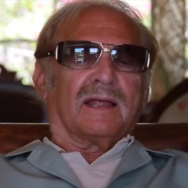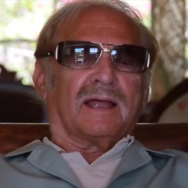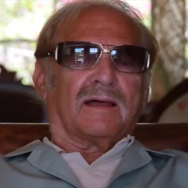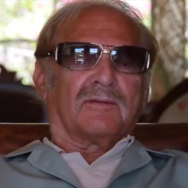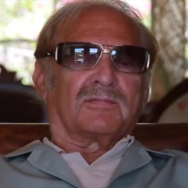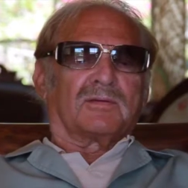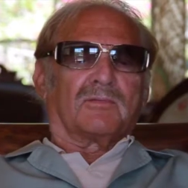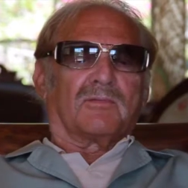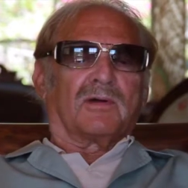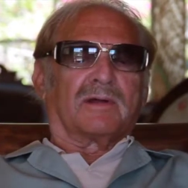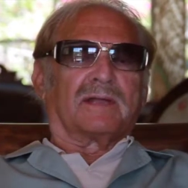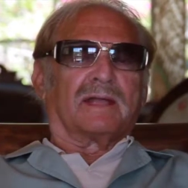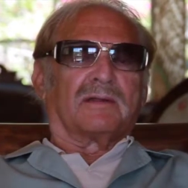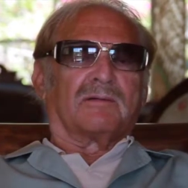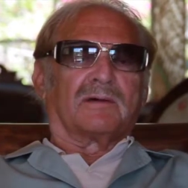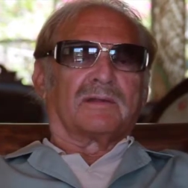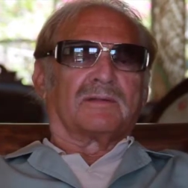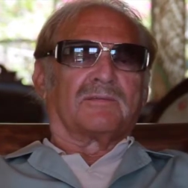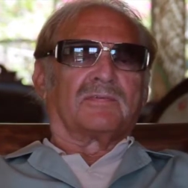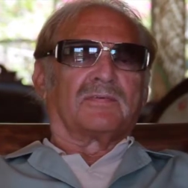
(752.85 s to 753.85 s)
after
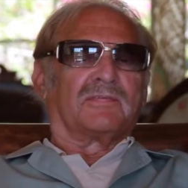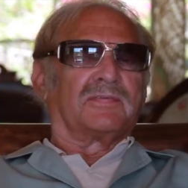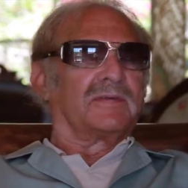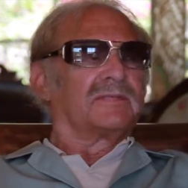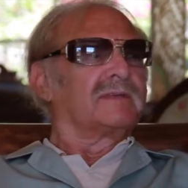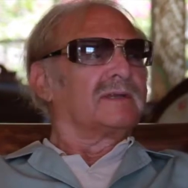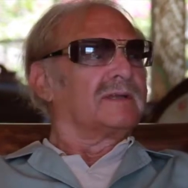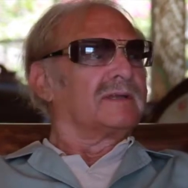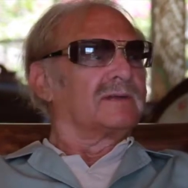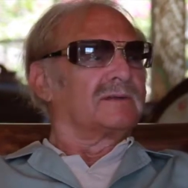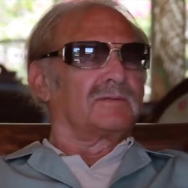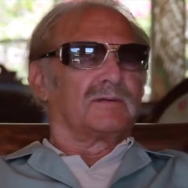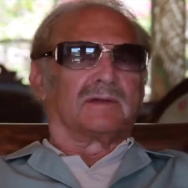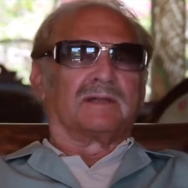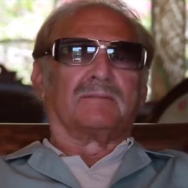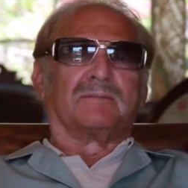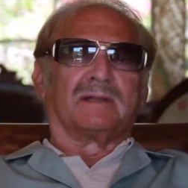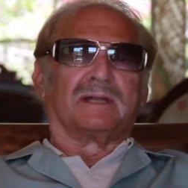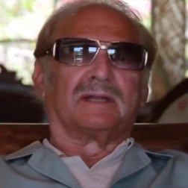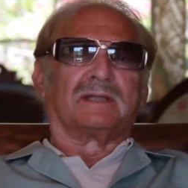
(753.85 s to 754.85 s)
working with him for 15 or
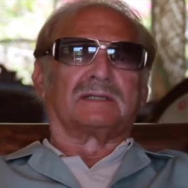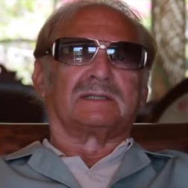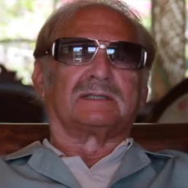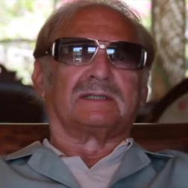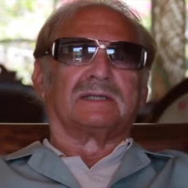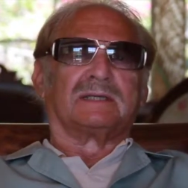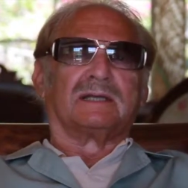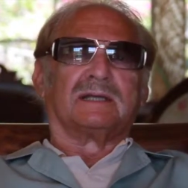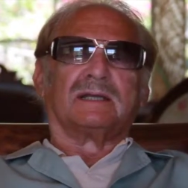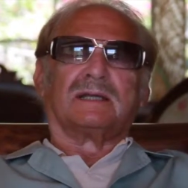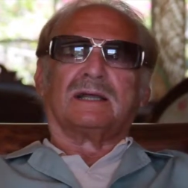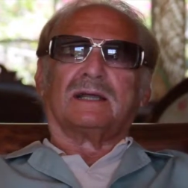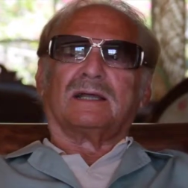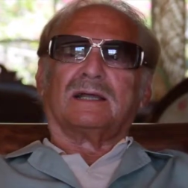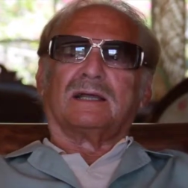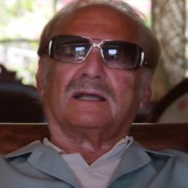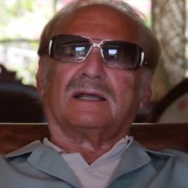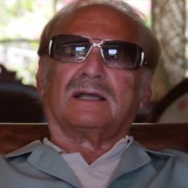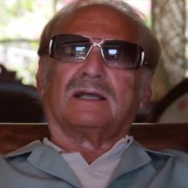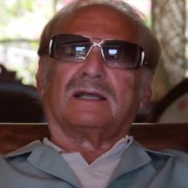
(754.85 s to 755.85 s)
20 minutes,
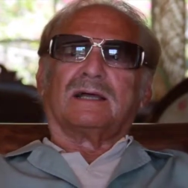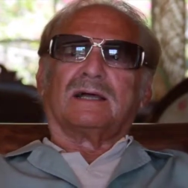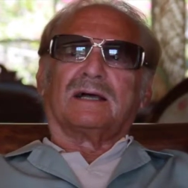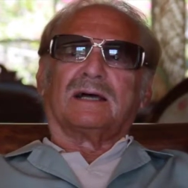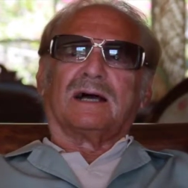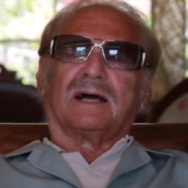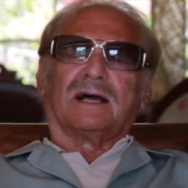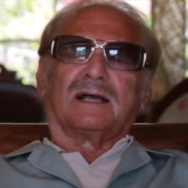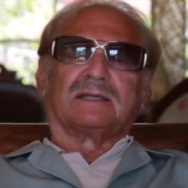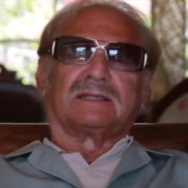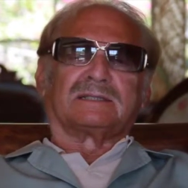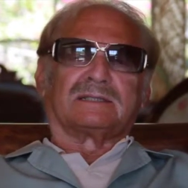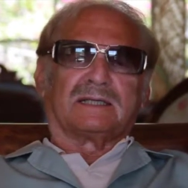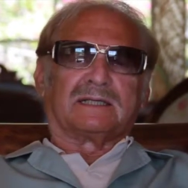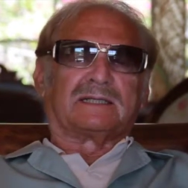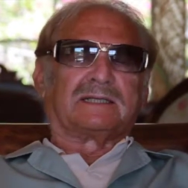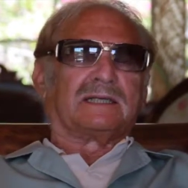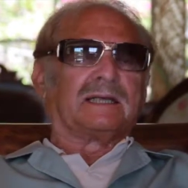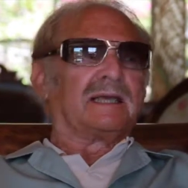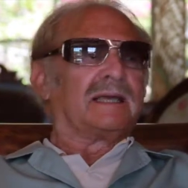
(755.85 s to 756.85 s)
I
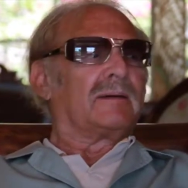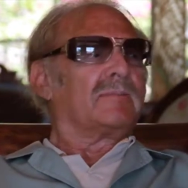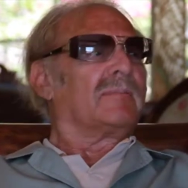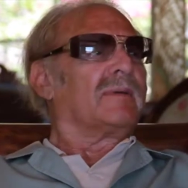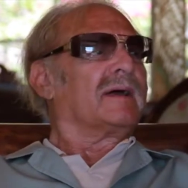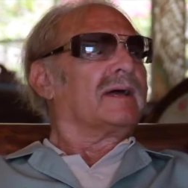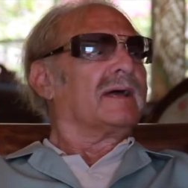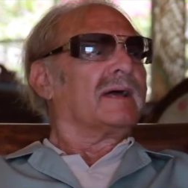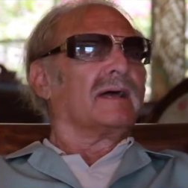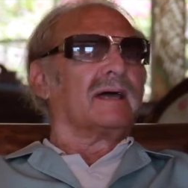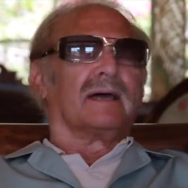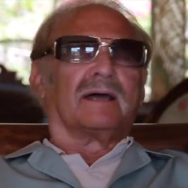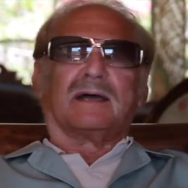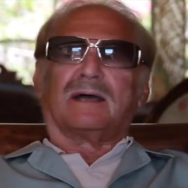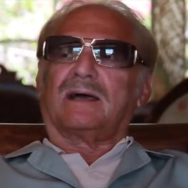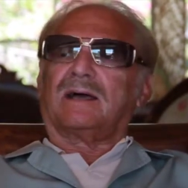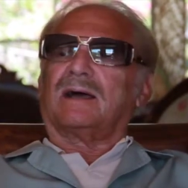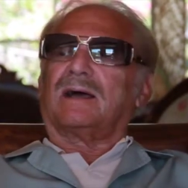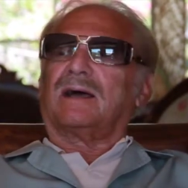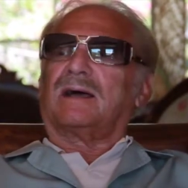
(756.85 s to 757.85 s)
said to him
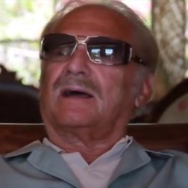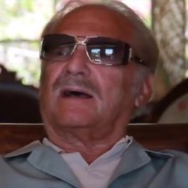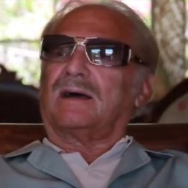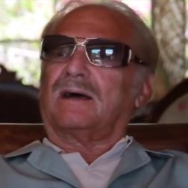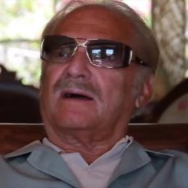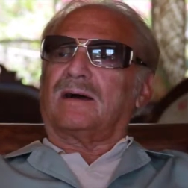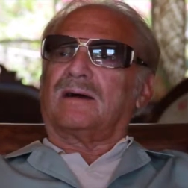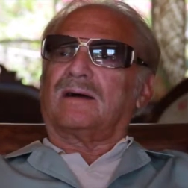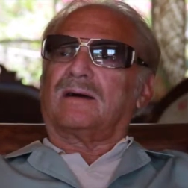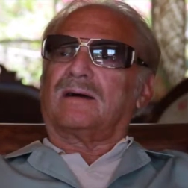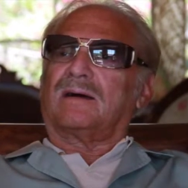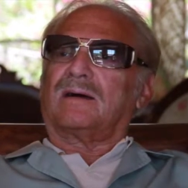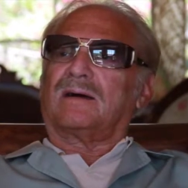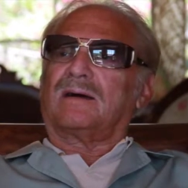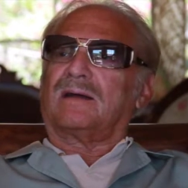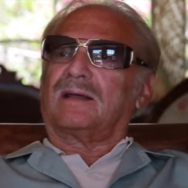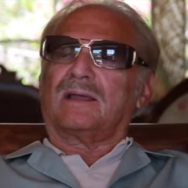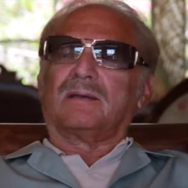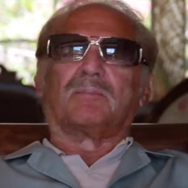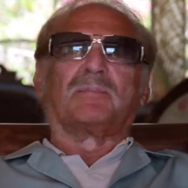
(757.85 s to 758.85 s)
uh,
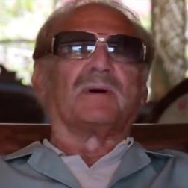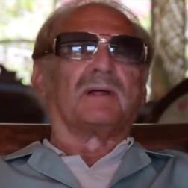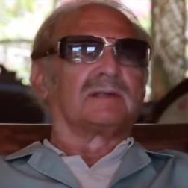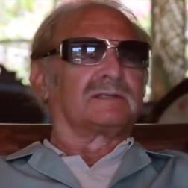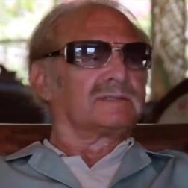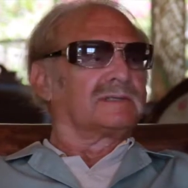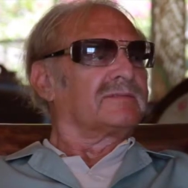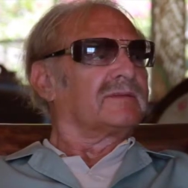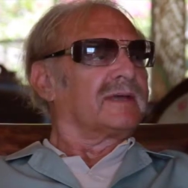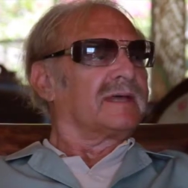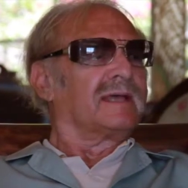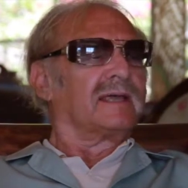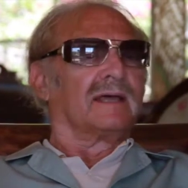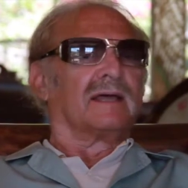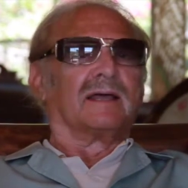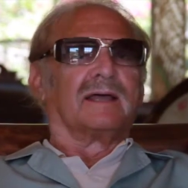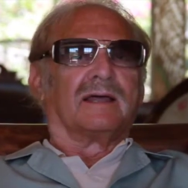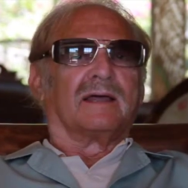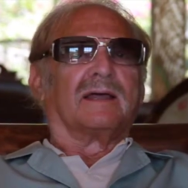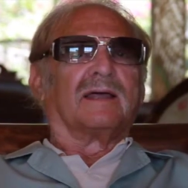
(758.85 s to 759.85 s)
impulsively,
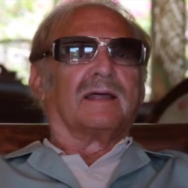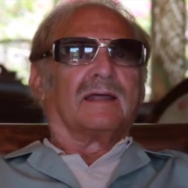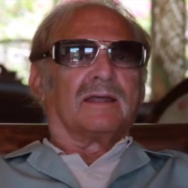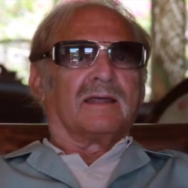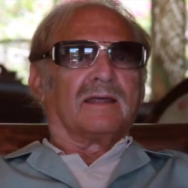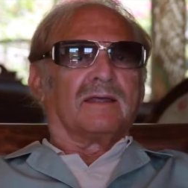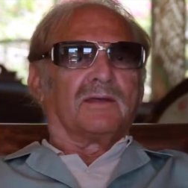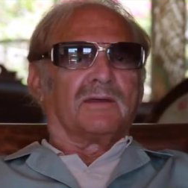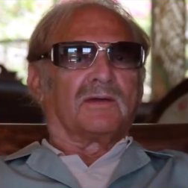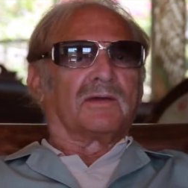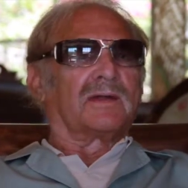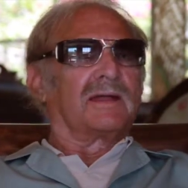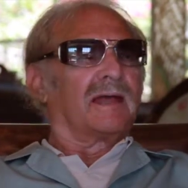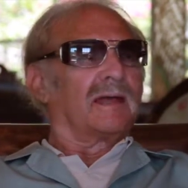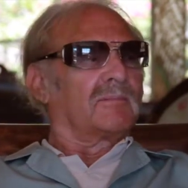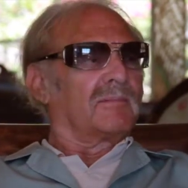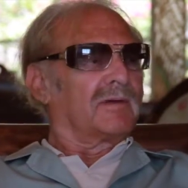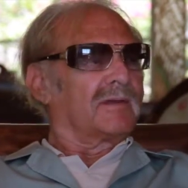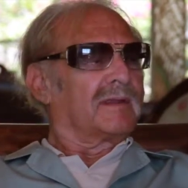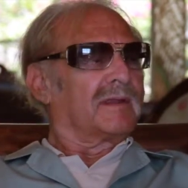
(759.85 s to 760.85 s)
You're
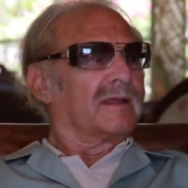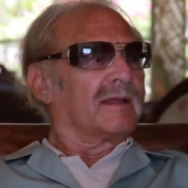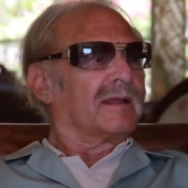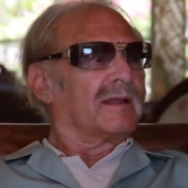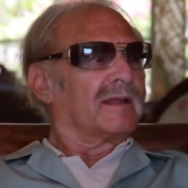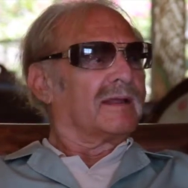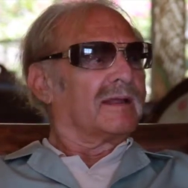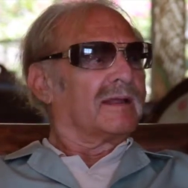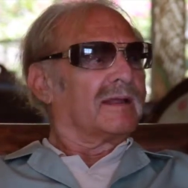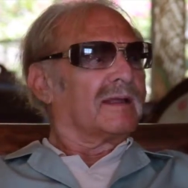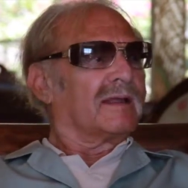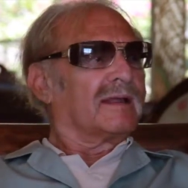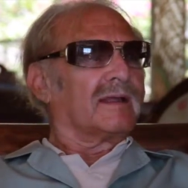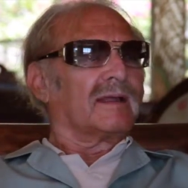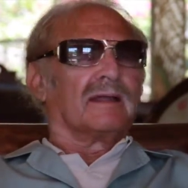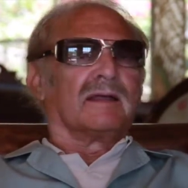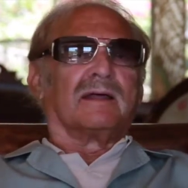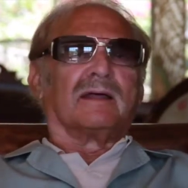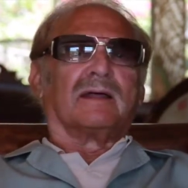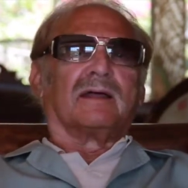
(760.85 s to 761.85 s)
Cameron.
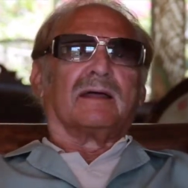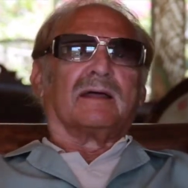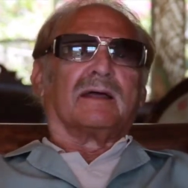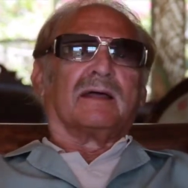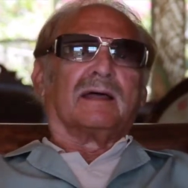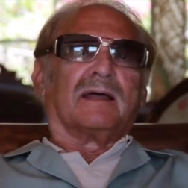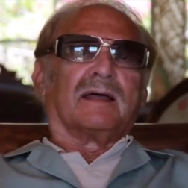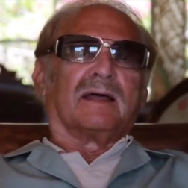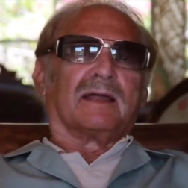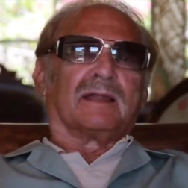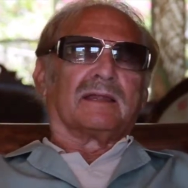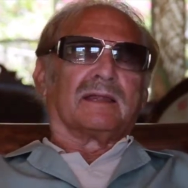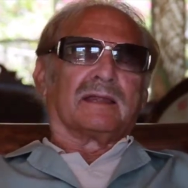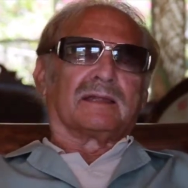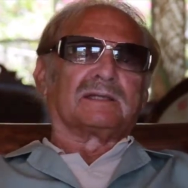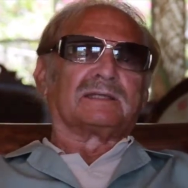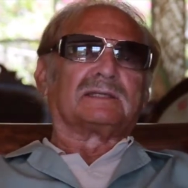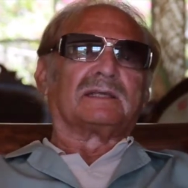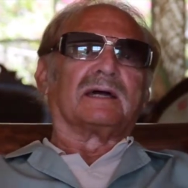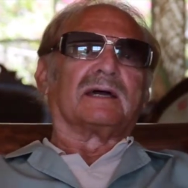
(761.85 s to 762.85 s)
And
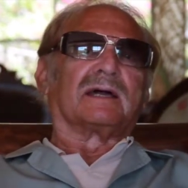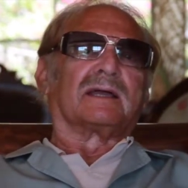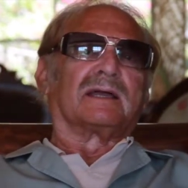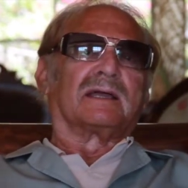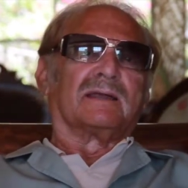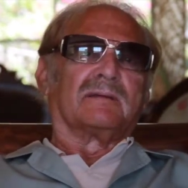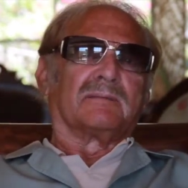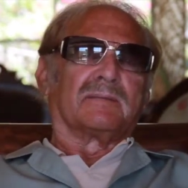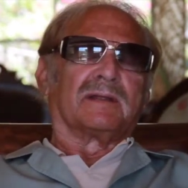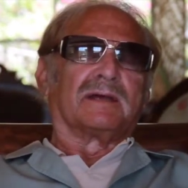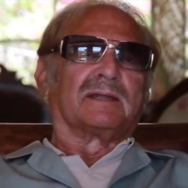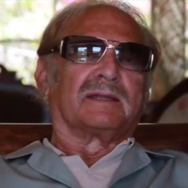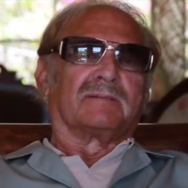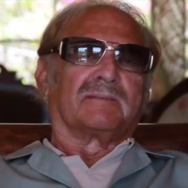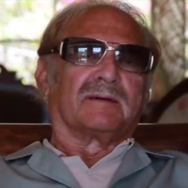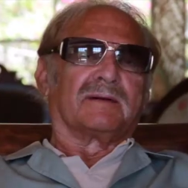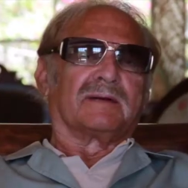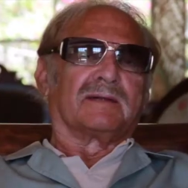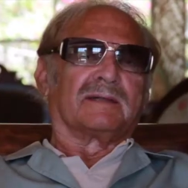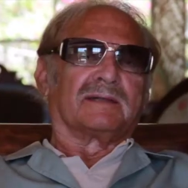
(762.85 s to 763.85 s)
that stuck. He played the
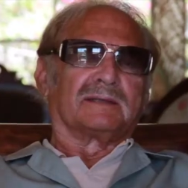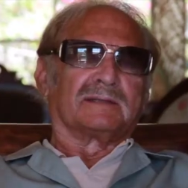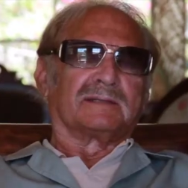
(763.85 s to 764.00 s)
part.